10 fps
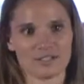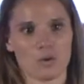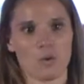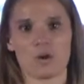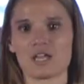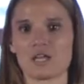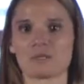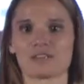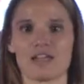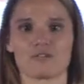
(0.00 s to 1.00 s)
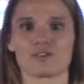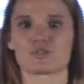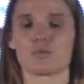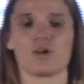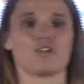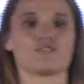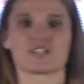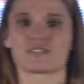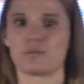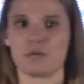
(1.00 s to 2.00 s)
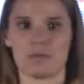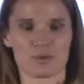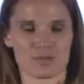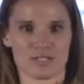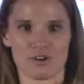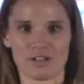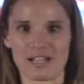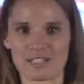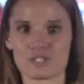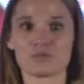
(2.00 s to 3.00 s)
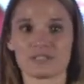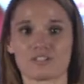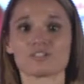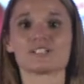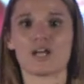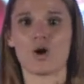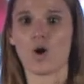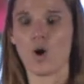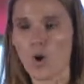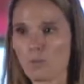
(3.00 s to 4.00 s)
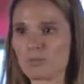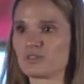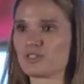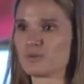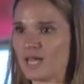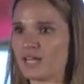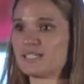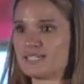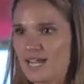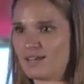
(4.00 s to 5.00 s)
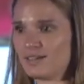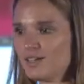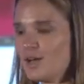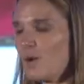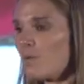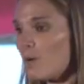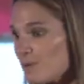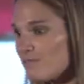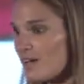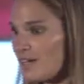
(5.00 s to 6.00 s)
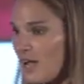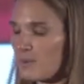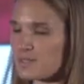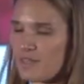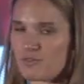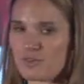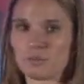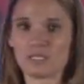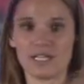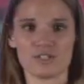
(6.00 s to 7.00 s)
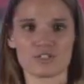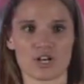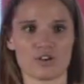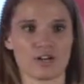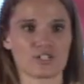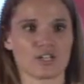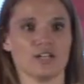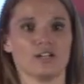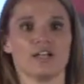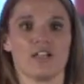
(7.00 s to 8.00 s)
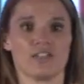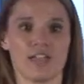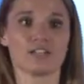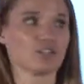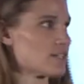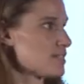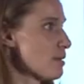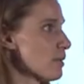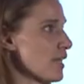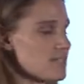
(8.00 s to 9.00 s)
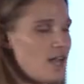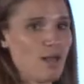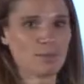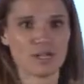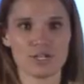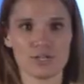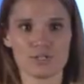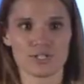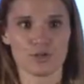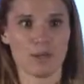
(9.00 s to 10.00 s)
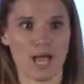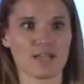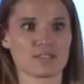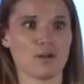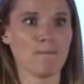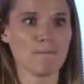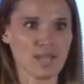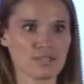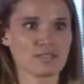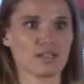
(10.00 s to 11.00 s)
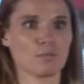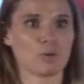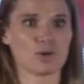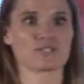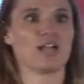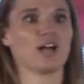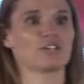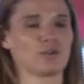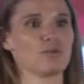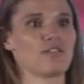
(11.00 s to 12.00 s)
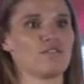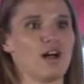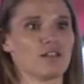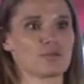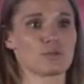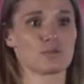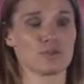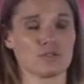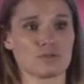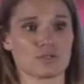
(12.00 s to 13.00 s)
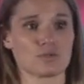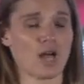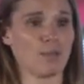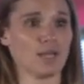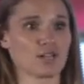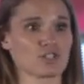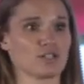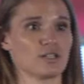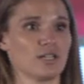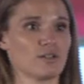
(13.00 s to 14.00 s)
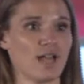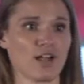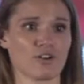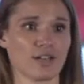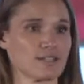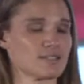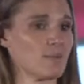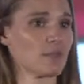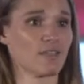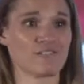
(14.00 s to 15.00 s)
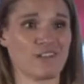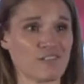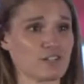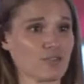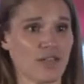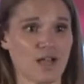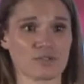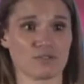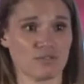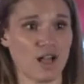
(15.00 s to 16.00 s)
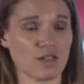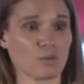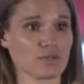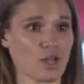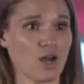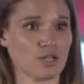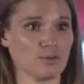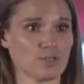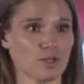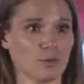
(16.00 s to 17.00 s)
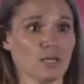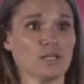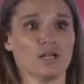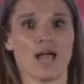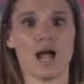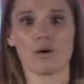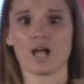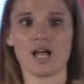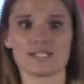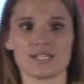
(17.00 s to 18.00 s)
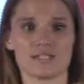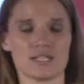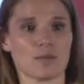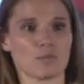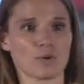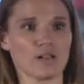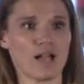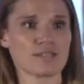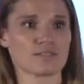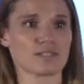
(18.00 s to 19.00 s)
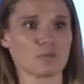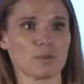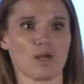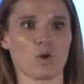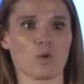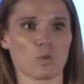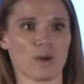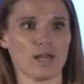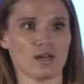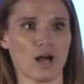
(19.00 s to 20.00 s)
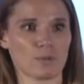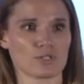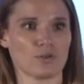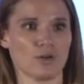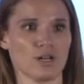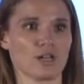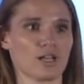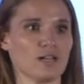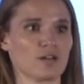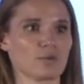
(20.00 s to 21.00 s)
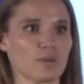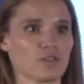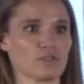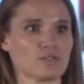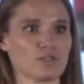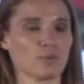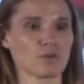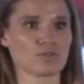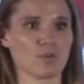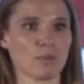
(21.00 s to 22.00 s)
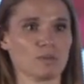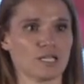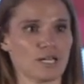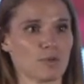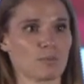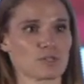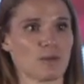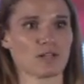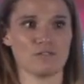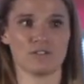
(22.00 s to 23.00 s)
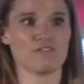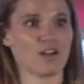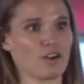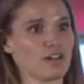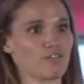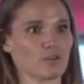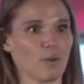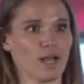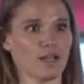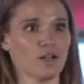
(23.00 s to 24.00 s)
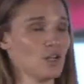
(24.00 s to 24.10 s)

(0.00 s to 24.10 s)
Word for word: Or he would leverage one of Justin Bieber's lyric lines to literally hope to get a date. What we found out was that for the millennial generation, they look at someone like Tommy on YouTube as an amazing personality who they follow. So, so Tommy actually aggregated something like 500,000 followers on YouTube. Our content team realized this would be a great opportunity to connect with consumers from a millennial perspective in a very different way.